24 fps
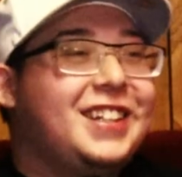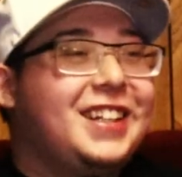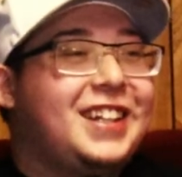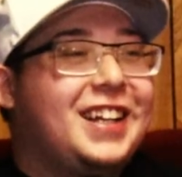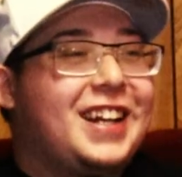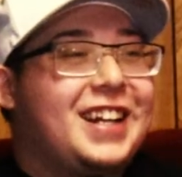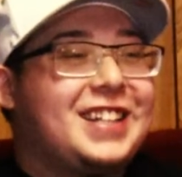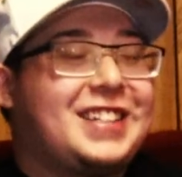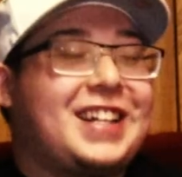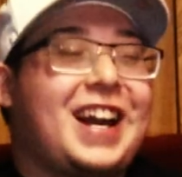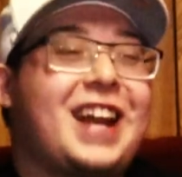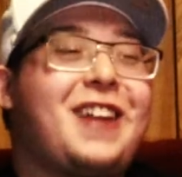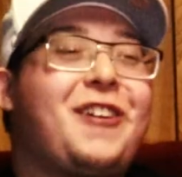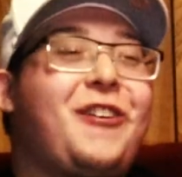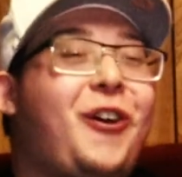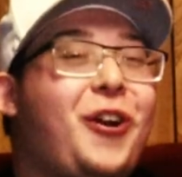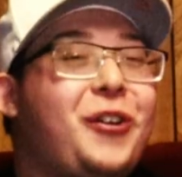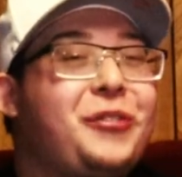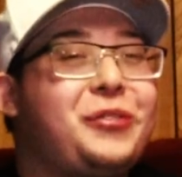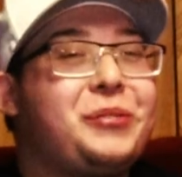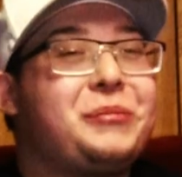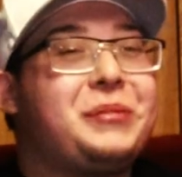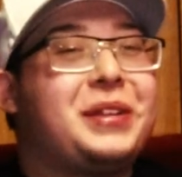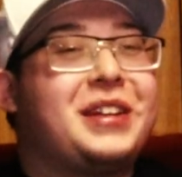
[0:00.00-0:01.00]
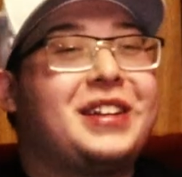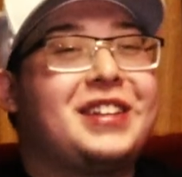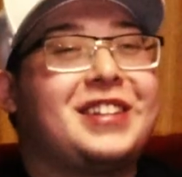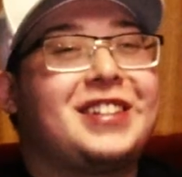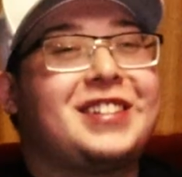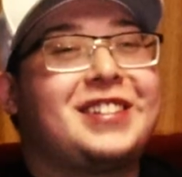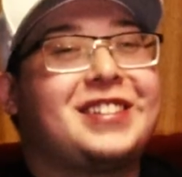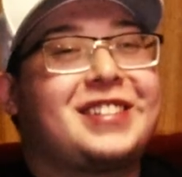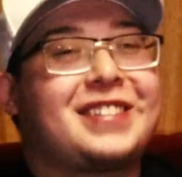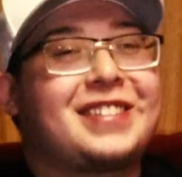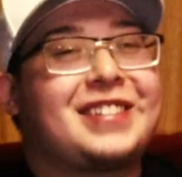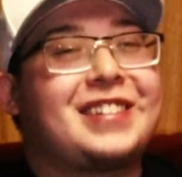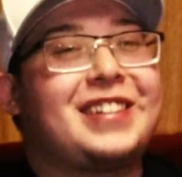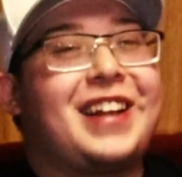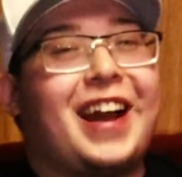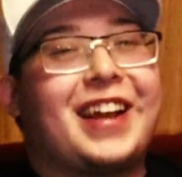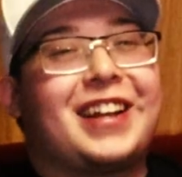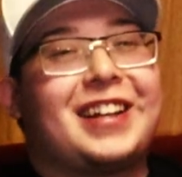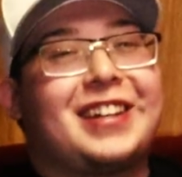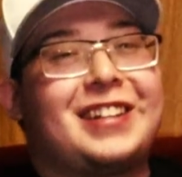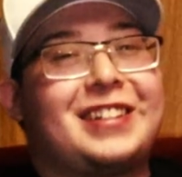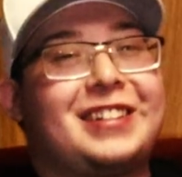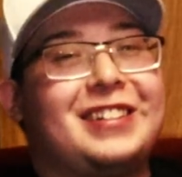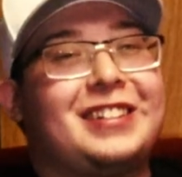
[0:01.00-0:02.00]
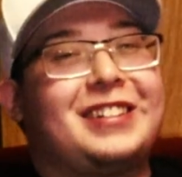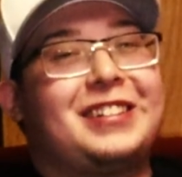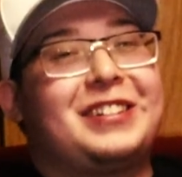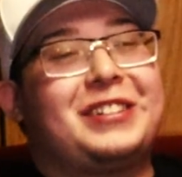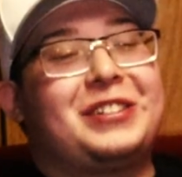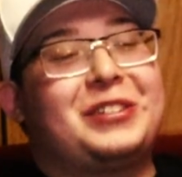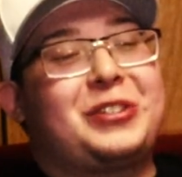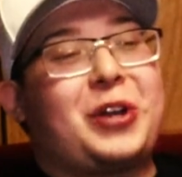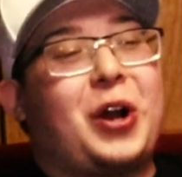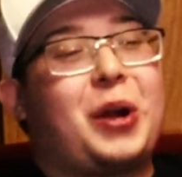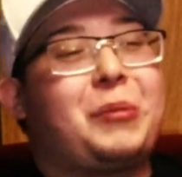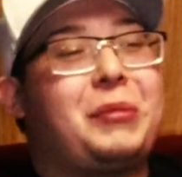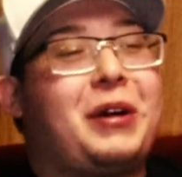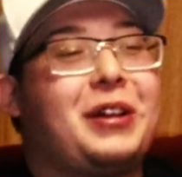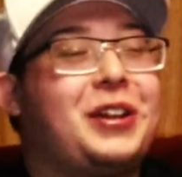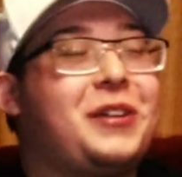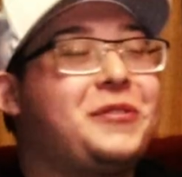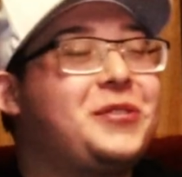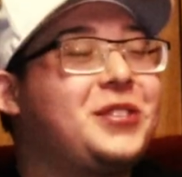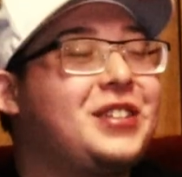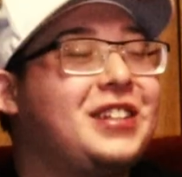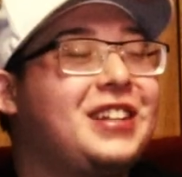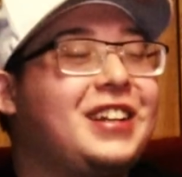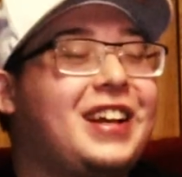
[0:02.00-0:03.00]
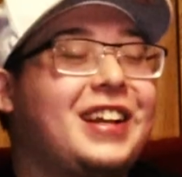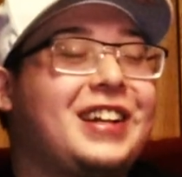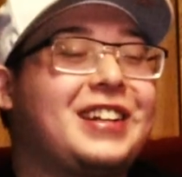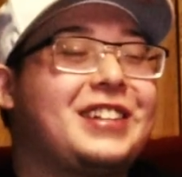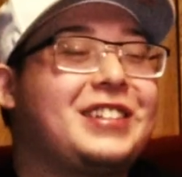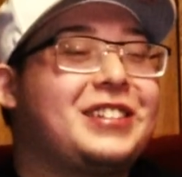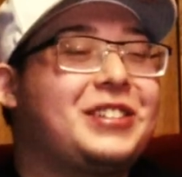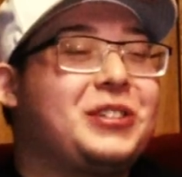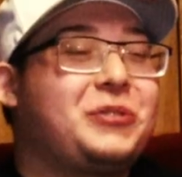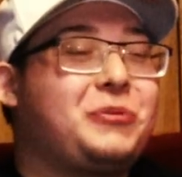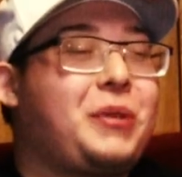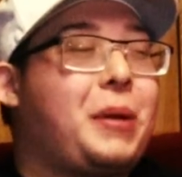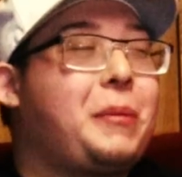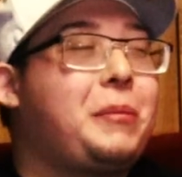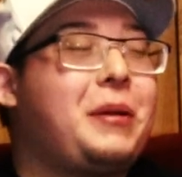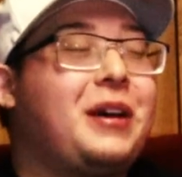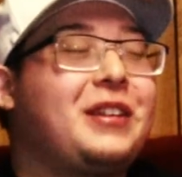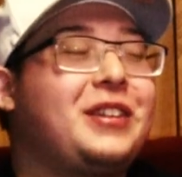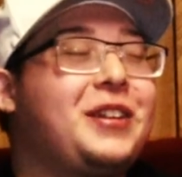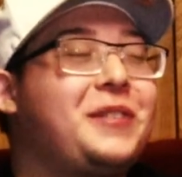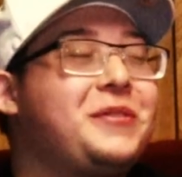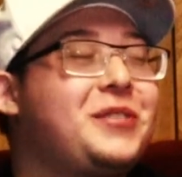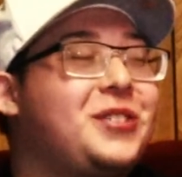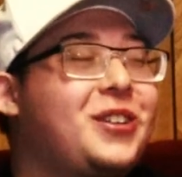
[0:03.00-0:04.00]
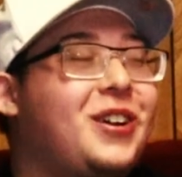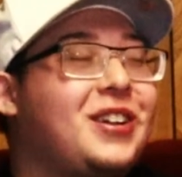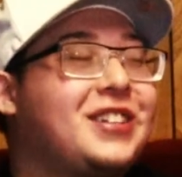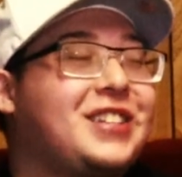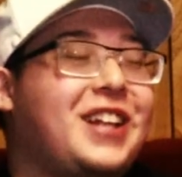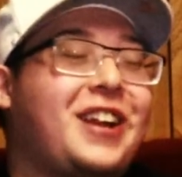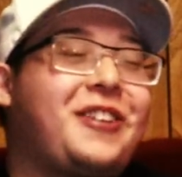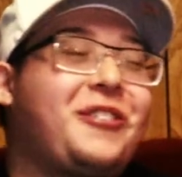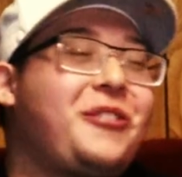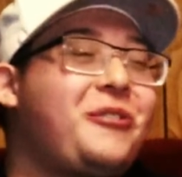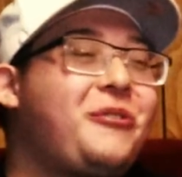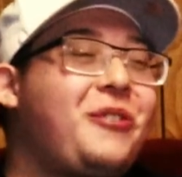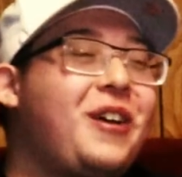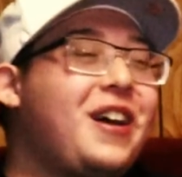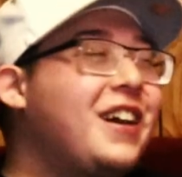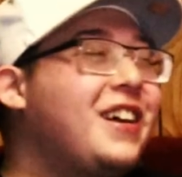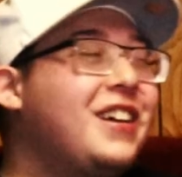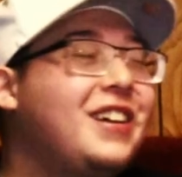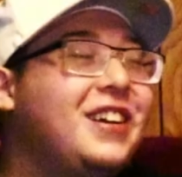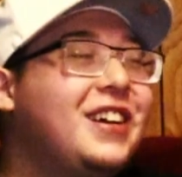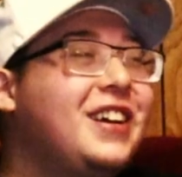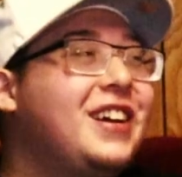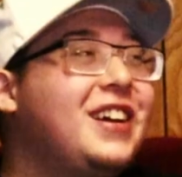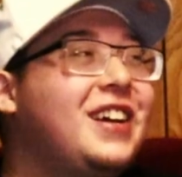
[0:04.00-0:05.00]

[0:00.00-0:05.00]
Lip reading: it's kind of hard for me to like talk about love, like just rap about love songs. I don't know why.